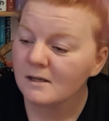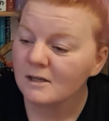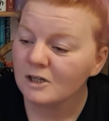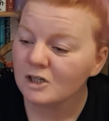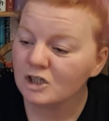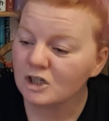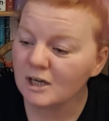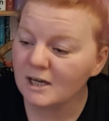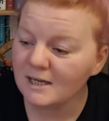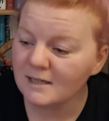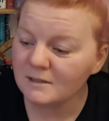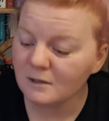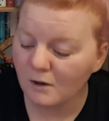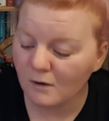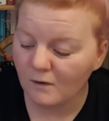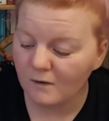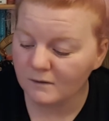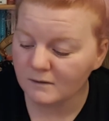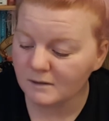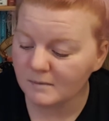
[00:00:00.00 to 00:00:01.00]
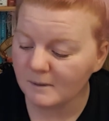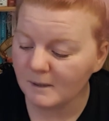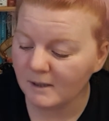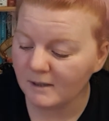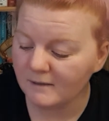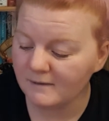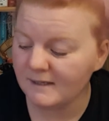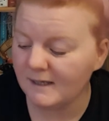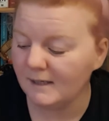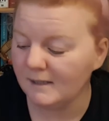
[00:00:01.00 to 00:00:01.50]
She talked
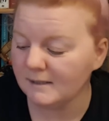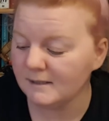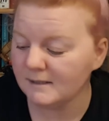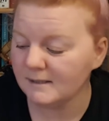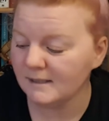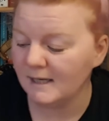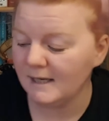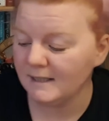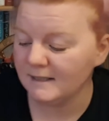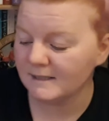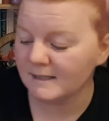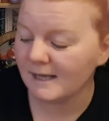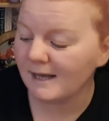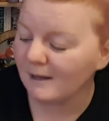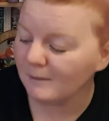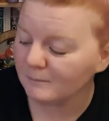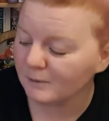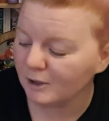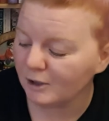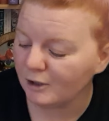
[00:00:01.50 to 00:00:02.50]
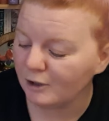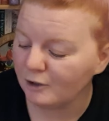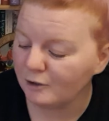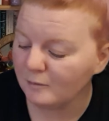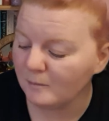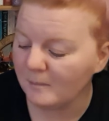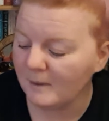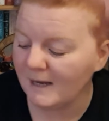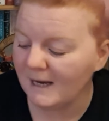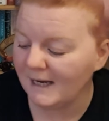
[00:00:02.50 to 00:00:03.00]
about this. It's Cam Girl
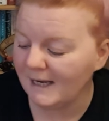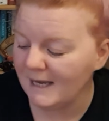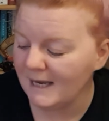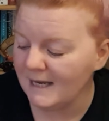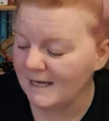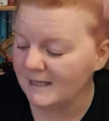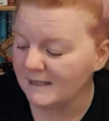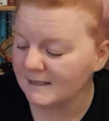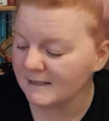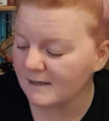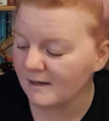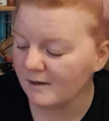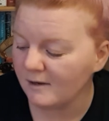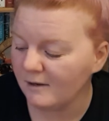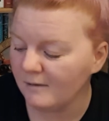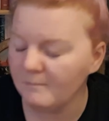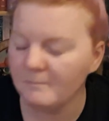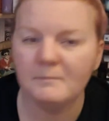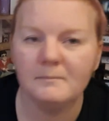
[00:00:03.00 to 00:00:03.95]
by Issa